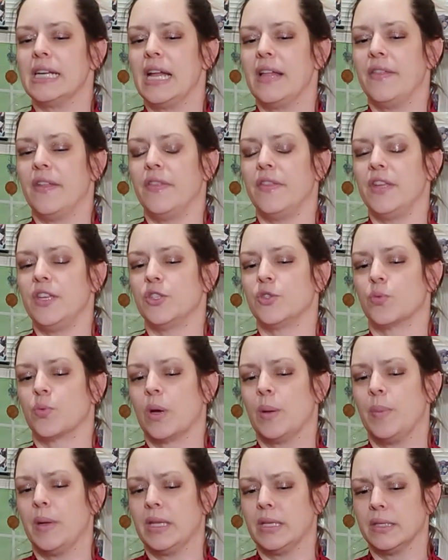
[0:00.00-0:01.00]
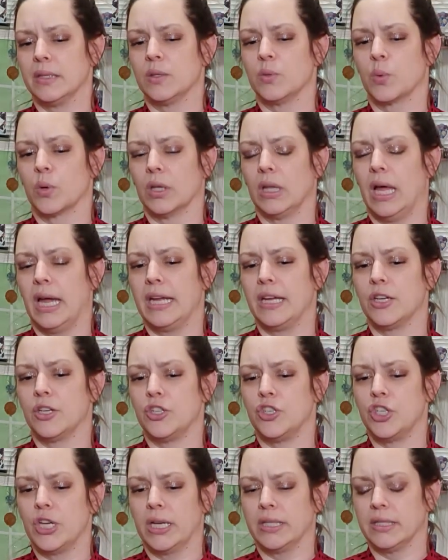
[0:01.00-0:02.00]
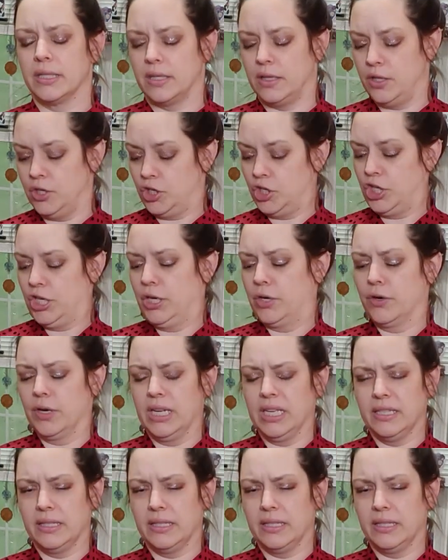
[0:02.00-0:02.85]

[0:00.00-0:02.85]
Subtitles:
and then these ribbons were like just the sheer,